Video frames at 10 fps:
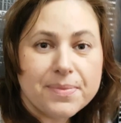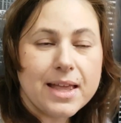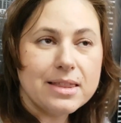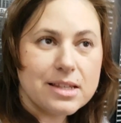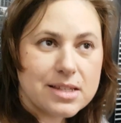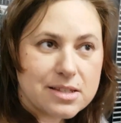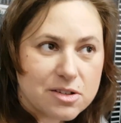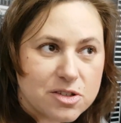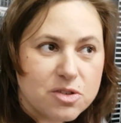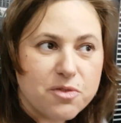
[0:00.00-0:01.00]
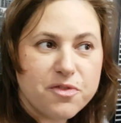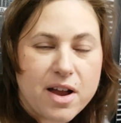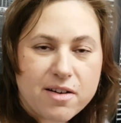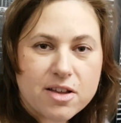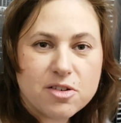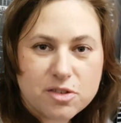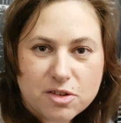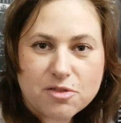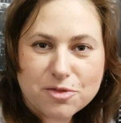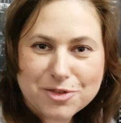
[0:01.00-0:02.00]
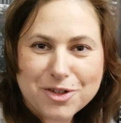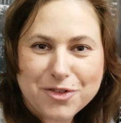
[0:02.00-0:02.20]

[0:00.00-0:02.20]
And this is also very good, the rules